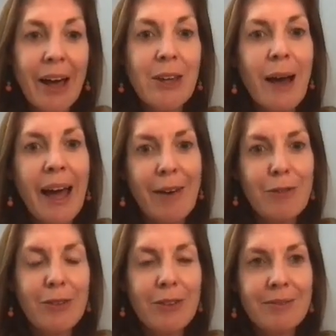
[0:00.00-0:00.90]

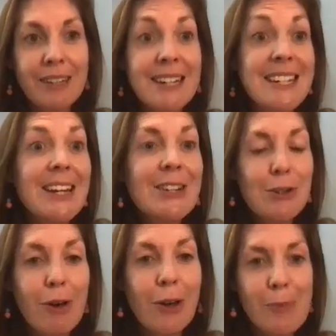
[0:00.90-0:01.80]
have continued to
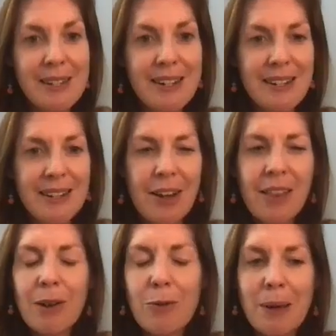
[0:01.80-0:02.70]
grow your business, because I know
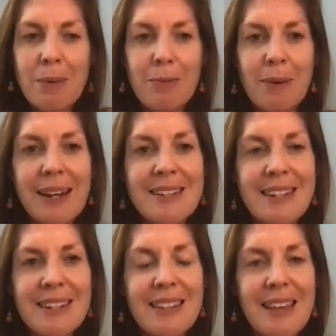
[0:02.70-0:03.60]
that a lot of people have been
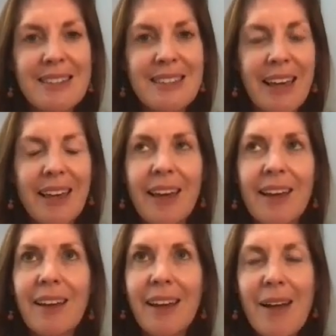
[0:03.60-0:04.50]
listening to this and
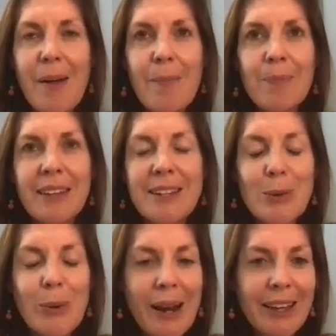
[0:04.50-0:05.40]
thinking it's
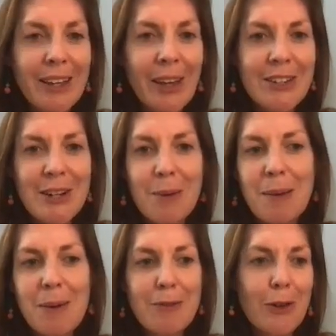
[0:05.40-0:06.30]
all well and good, you know,
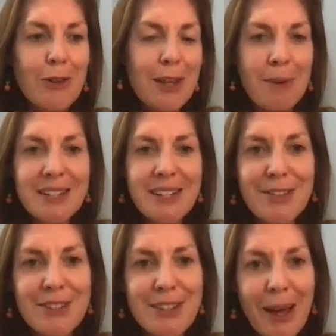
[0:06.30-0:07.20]
people have got so much
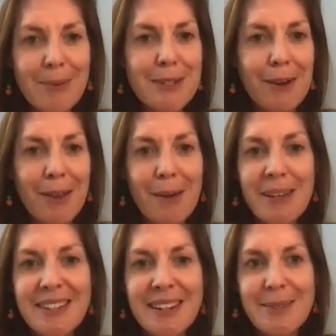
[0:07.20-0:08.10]
extra time to grow their
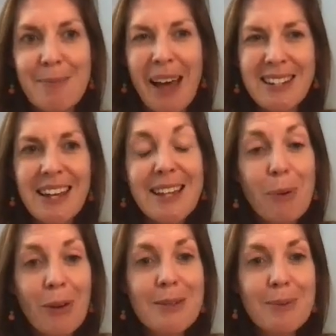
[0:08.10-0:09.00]
business, but actually it is
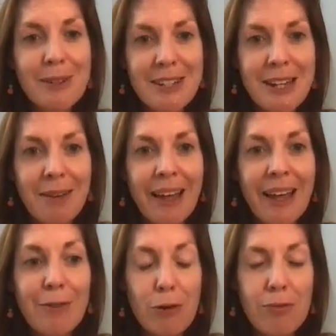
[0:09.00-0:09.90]
possible to do it
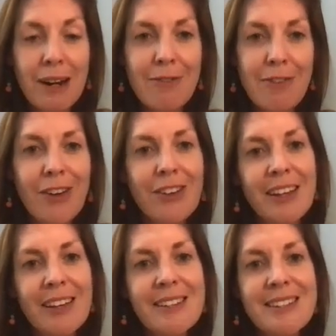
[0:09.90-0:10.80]
if you're really
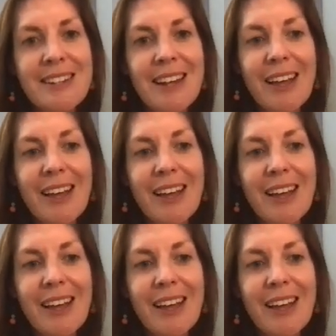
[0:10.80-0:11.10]
focused